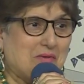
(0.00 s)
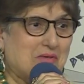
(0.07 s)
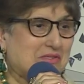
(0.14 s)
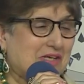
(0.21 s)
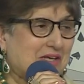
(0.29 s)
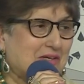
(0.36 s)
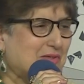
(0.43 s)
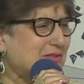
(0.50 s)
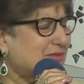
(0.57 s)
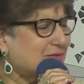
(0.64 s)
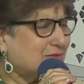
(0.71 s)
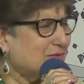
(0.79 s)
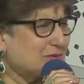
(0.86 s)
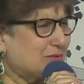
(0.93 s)
because I
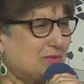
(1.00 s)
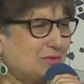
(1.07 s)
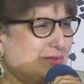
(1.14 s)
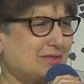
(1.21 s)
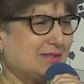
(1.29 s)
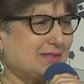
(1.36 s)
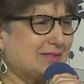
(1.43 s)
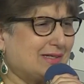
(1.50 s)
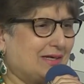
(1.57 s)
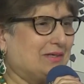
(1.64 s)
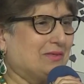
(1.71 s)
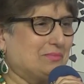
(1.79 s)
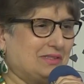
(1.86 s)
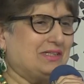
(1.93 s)
thought, who's this now?